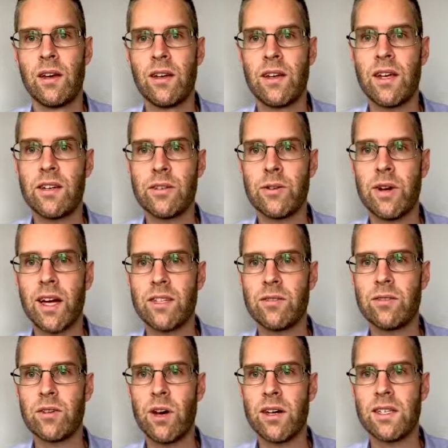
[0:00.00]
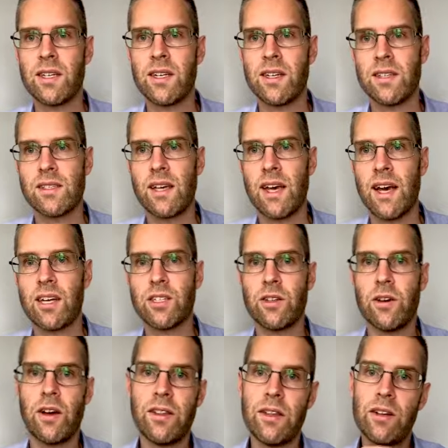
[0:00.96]
Interactive content is cached
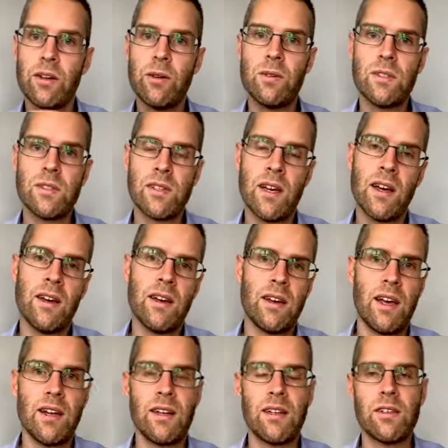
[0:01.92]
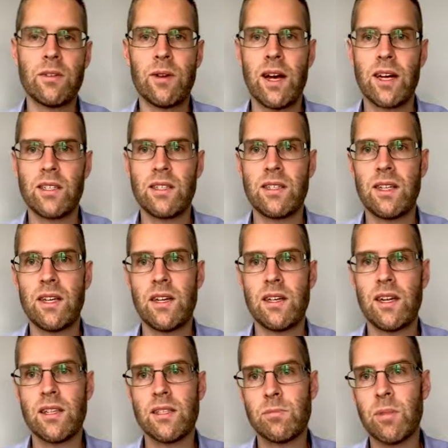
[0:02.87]
on the nodes, and interaction data
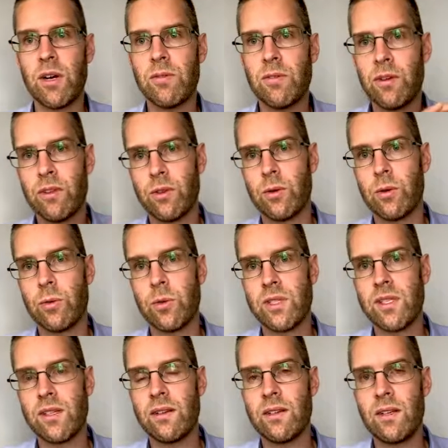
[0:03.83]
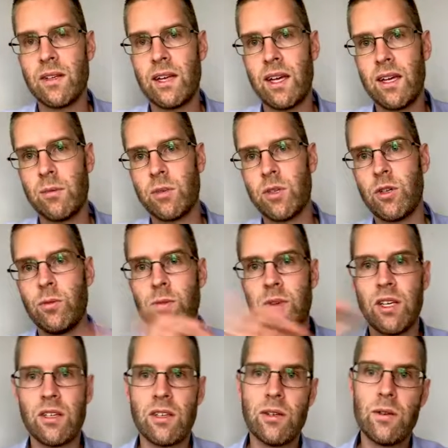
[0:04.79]
gets buffered through a resilient
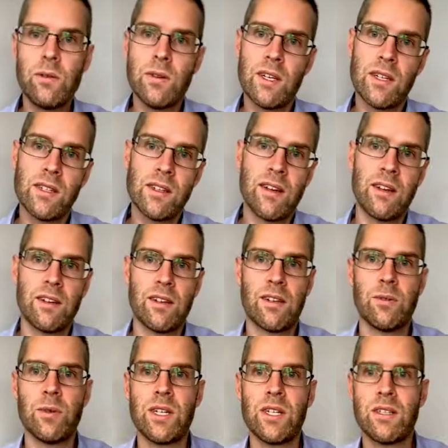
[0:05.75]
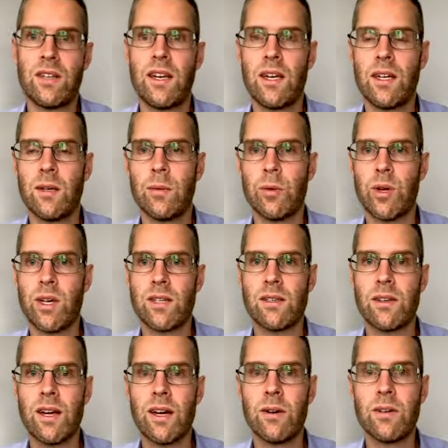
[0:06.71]
AMQP queue until it can reach the AWS
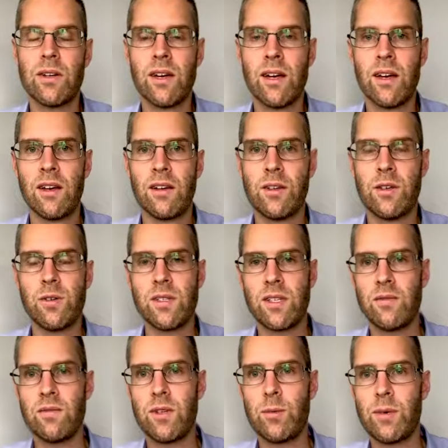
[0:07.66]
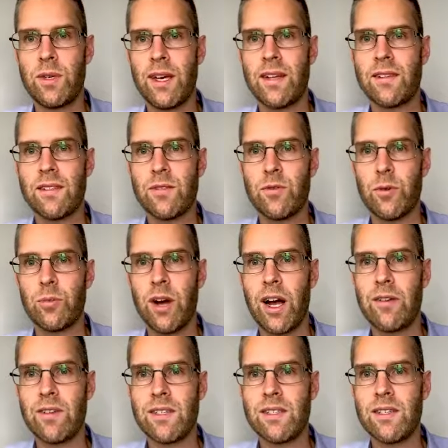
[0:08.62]
cloud, using VPNs for
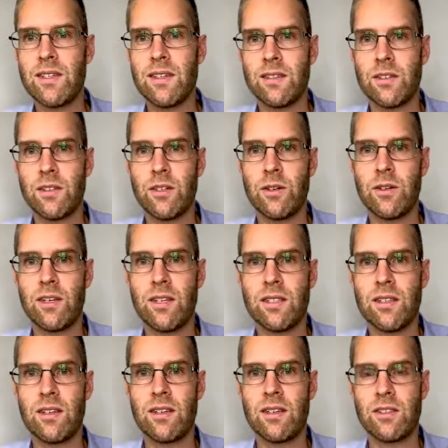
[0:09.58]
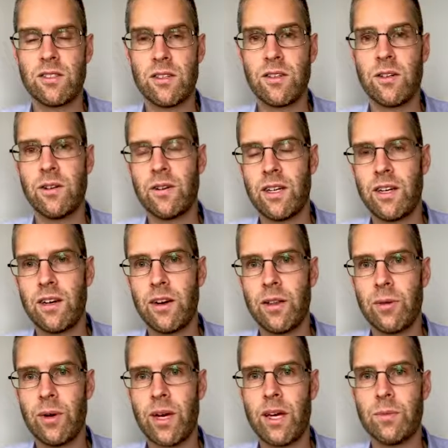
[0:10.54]
privacy and security all
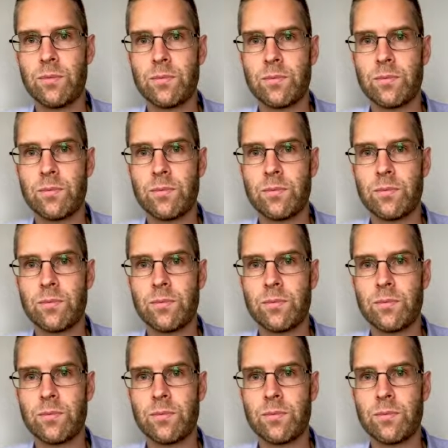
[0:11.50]
the way.